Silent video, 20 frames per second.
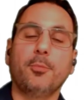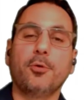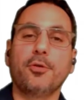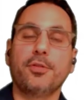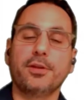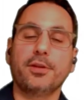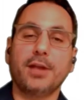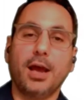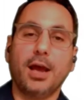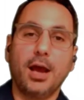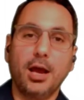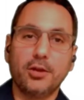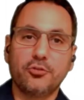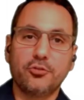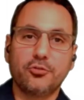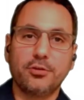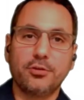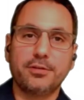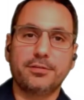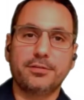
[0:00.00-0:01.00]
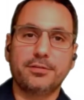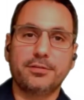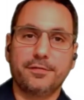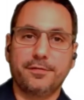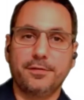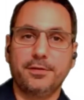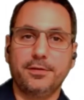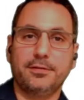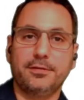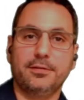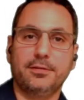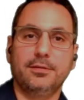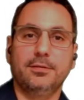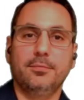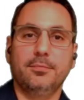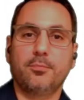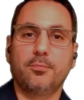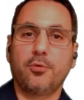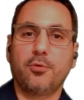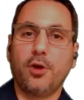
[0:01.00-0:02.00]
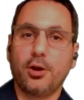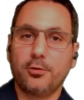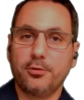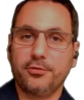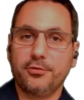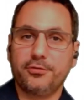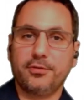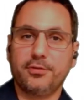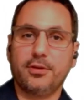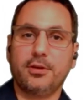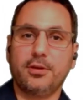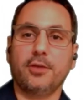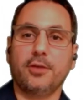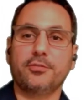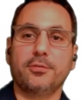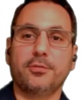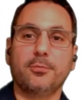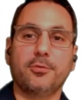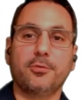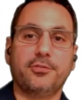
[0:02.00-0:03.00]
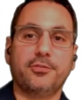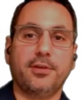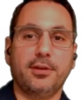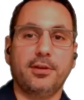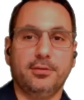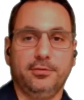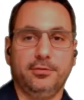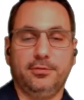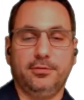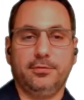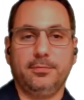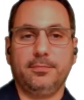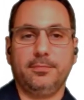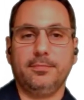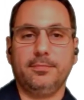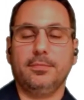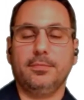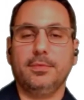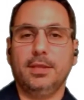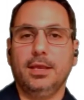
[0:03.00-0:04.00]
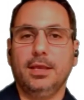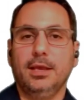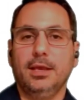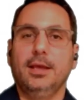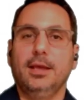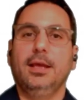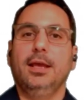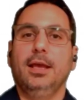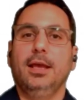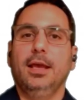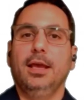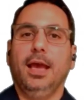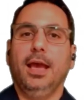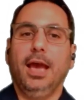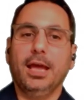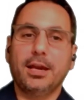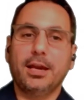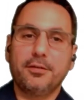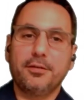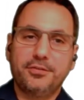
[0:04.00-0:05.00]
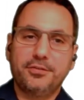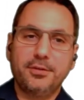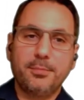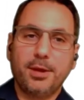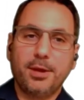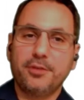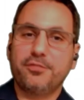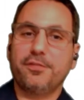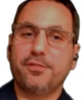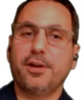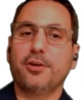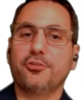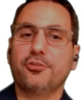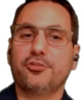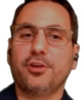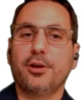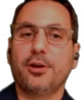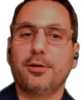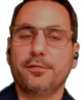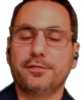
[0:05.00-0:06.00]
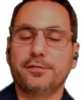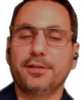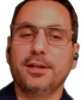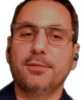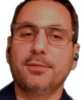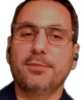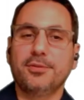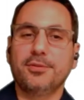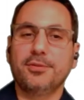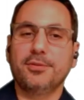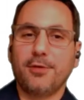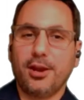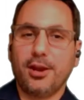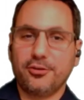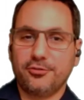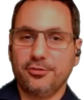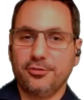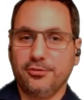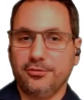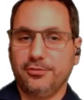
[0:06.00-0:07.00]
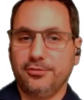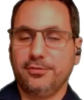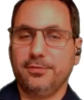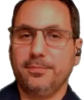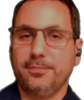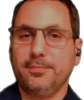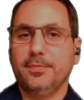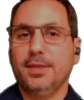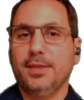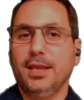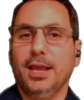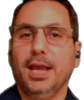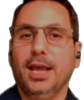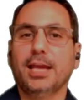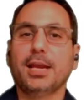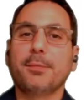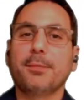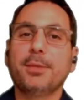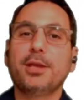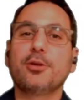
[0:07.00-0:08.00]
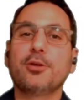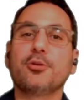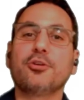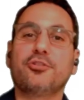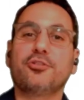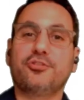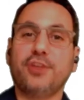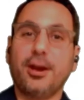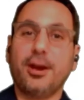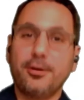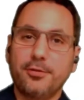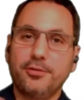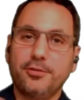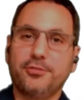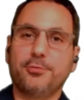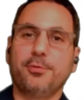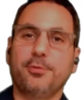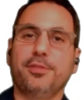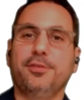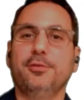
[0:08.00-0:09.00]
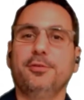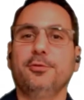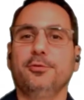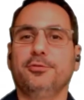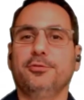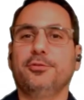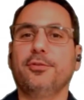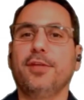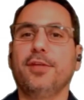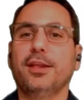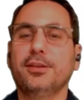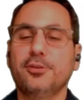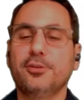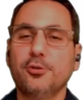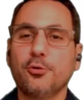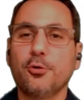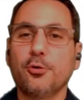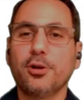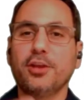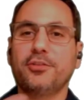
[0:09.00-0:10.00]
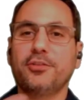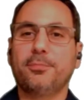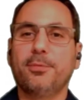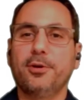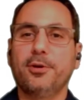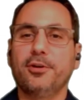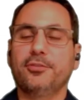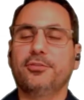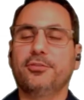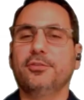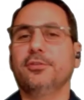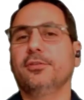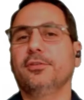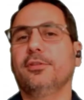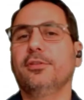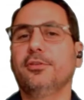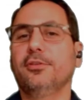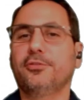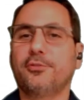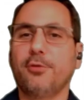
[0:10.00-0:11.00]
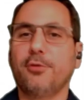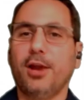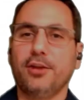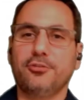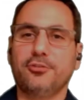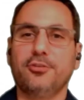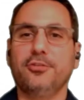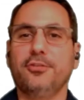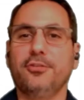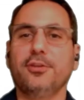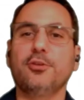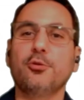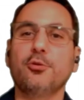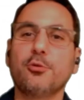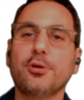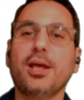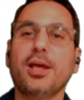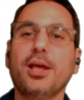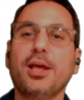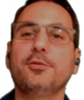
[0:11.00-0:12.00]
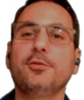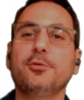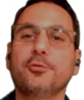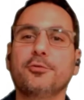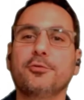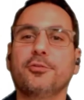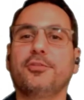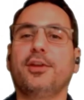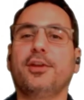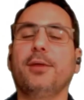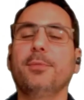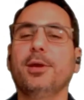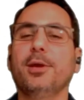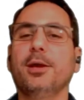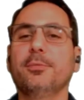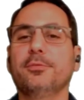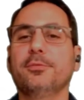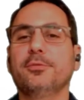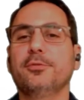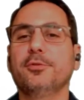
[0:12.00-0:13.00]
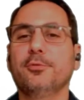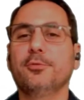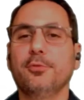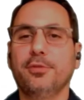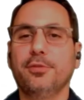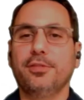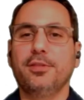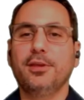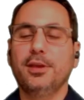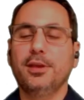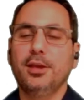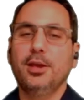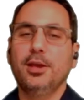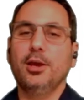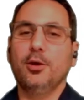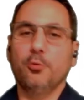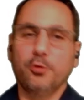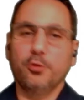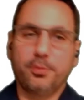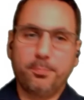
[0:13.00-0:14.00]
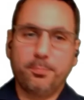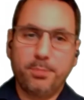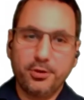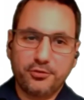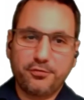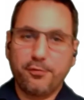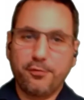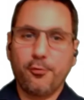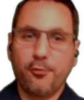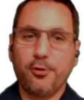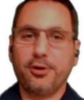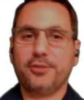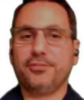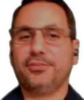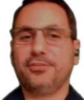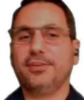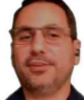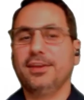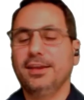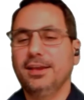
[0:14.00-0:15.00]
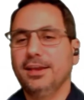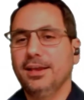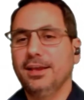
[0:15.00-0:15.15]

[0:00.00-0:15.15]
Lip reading: more than 100 different Progress customer sites. And I've seen my fair share of database crashes. And I'm eager to share these with you so that you don't experience these crashes and you don't have users coming up to you with pitchforks